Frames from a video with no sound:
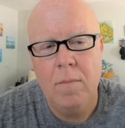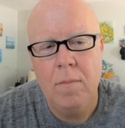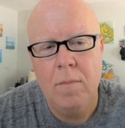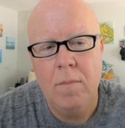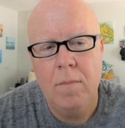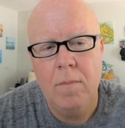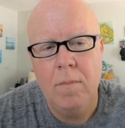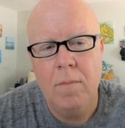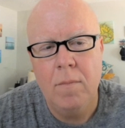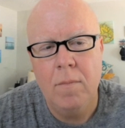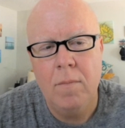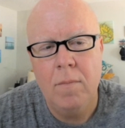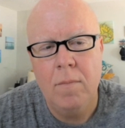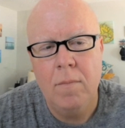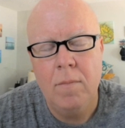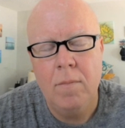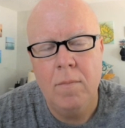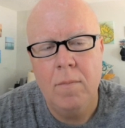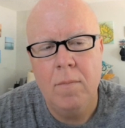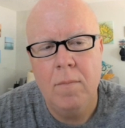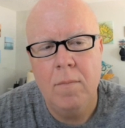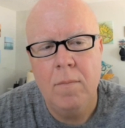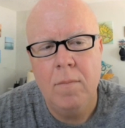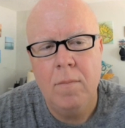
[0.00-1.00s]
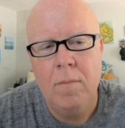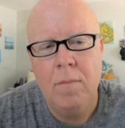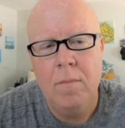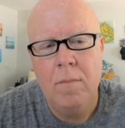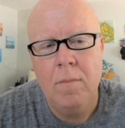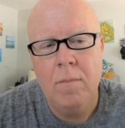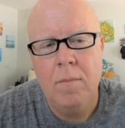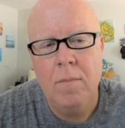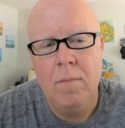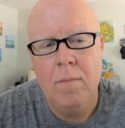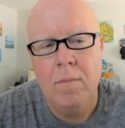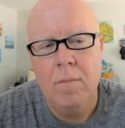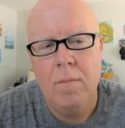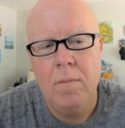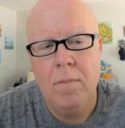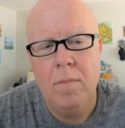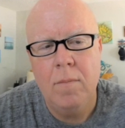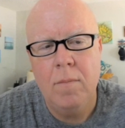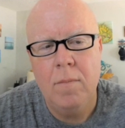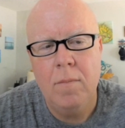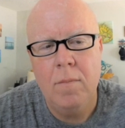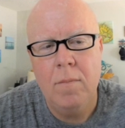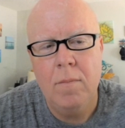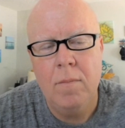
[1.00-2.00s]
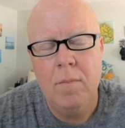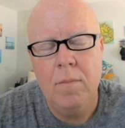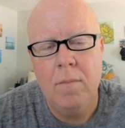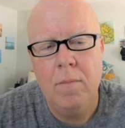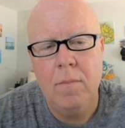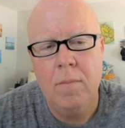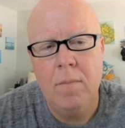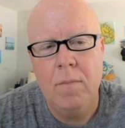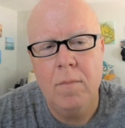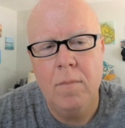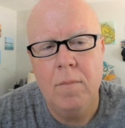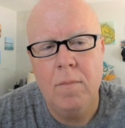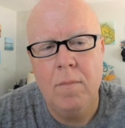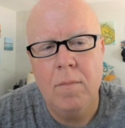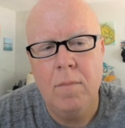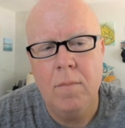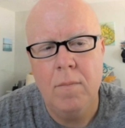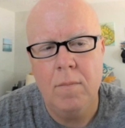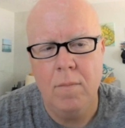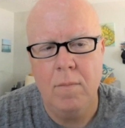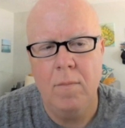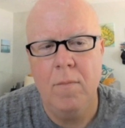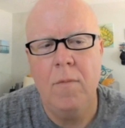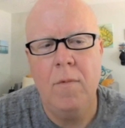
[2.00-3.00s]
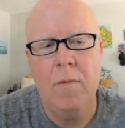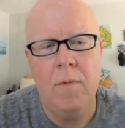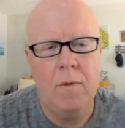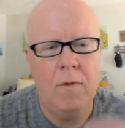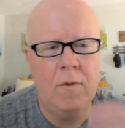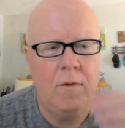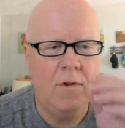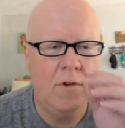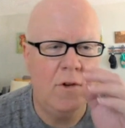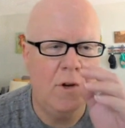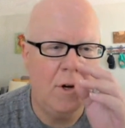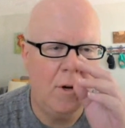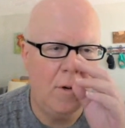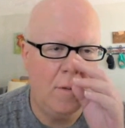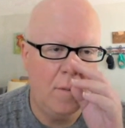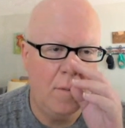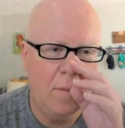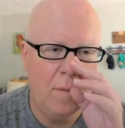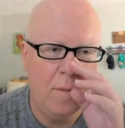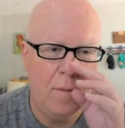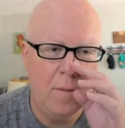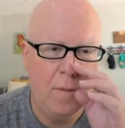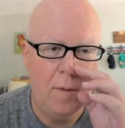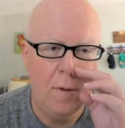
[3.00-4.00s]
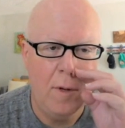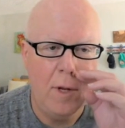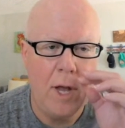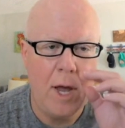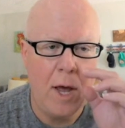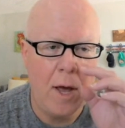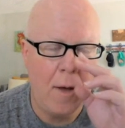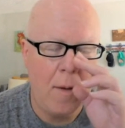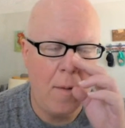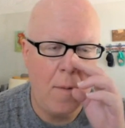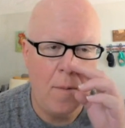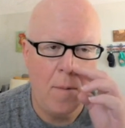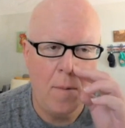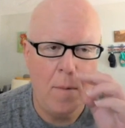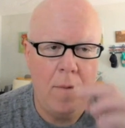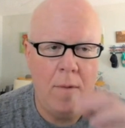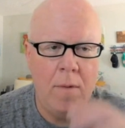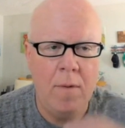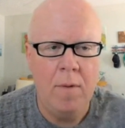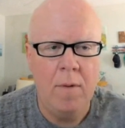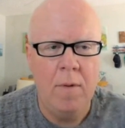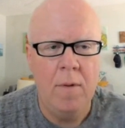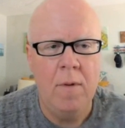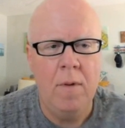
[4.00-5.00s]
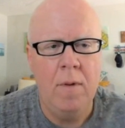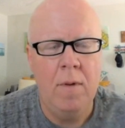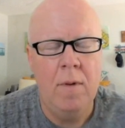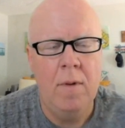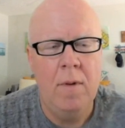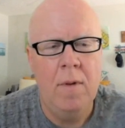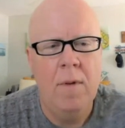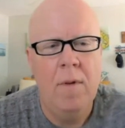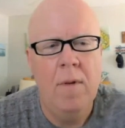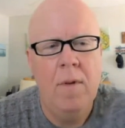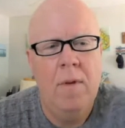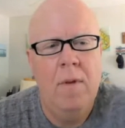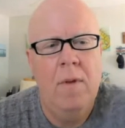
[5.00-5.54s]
(not speaking)